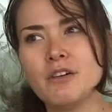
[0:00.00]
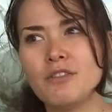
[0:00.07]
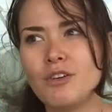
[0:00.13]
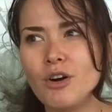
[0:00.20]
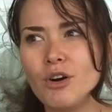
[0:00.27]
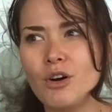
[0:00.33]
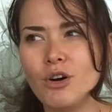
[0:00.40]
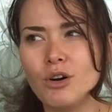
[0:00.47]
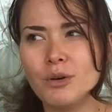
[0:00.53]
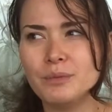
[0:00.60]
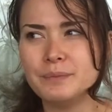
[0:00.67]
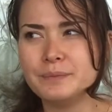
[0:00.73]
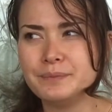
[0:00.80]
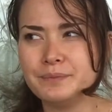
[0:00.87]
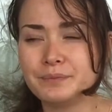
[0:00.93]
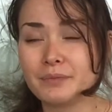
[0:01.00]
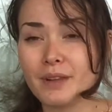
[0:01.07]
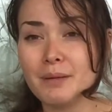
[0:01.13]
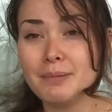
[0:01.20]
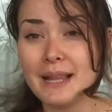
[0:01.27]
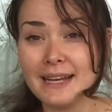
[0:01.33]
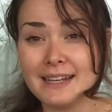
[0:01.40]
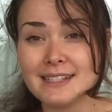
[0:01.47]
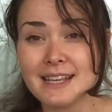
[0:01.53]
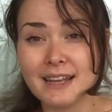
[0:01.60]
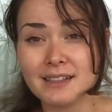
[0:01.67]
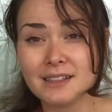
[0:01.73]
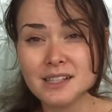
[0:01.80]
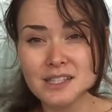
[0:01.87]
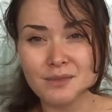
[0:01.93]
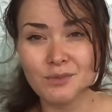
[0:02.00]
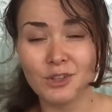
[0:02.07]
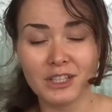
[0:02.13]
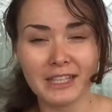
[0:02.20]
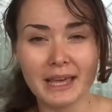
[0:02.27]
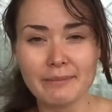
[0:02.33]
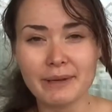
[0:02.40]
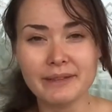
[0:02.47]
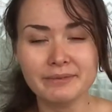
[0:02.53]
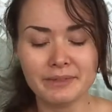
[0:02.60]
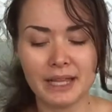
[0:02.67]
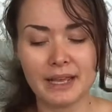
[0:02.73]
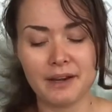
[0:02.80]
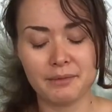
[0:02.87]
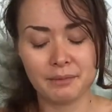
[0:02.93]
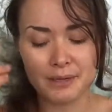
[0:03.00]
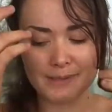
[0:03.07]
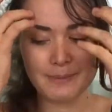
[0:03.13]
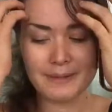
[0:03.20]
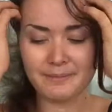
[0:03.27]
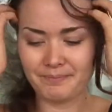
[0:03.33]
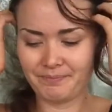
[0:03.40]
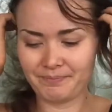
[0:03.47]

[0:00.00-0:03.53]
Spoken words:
from Planet Cycles and Mullingather here in Brisbane.